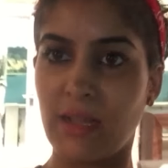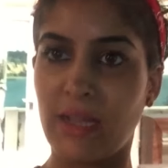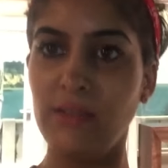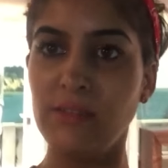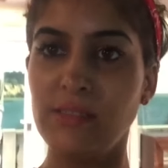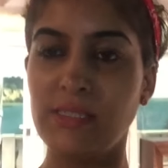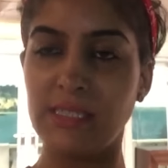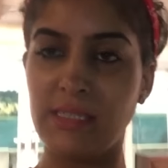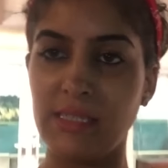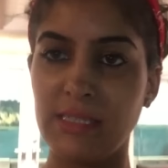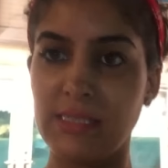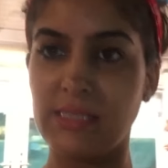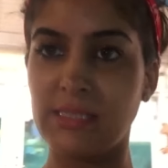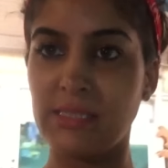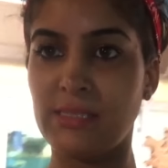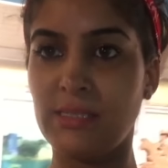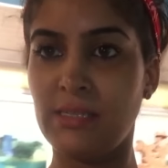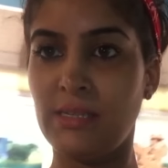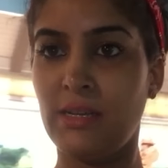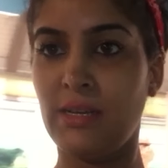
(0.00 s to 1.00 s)
Can you see this?
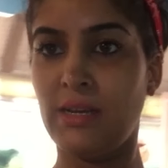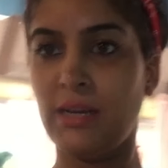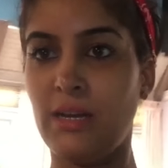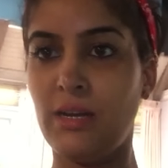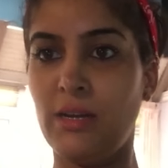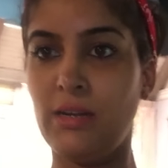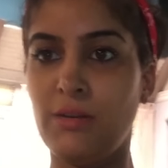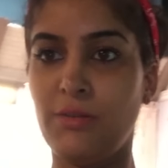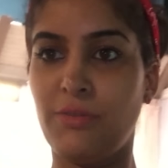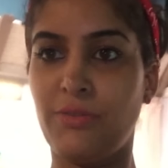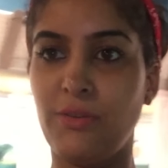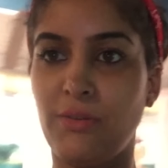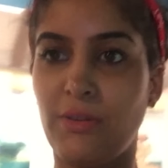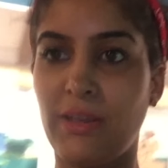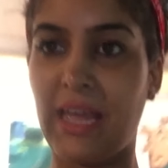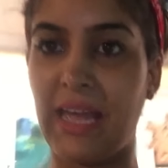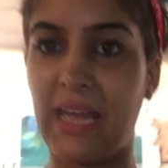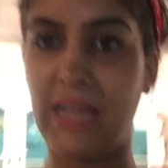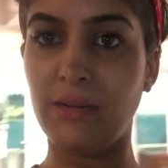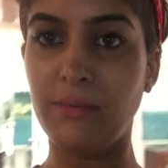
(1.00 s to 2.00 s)
I don't know if you
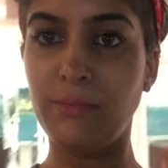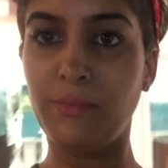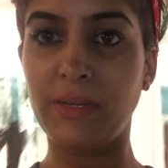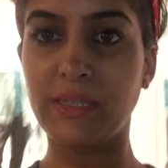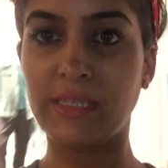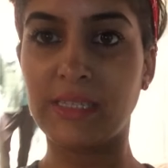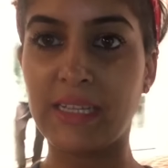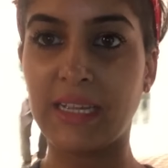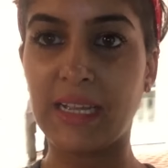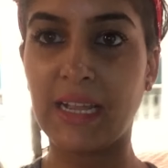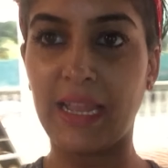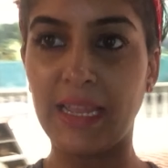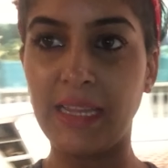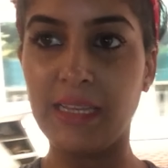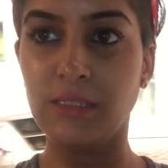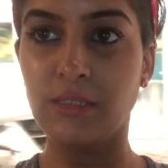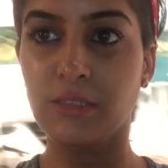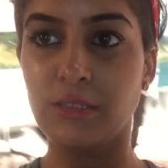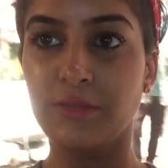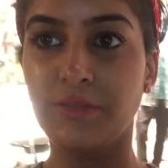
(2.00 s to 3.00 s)
can, but
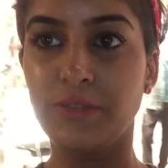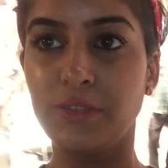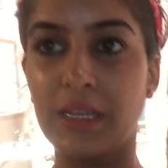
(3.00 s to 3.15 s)
kind of.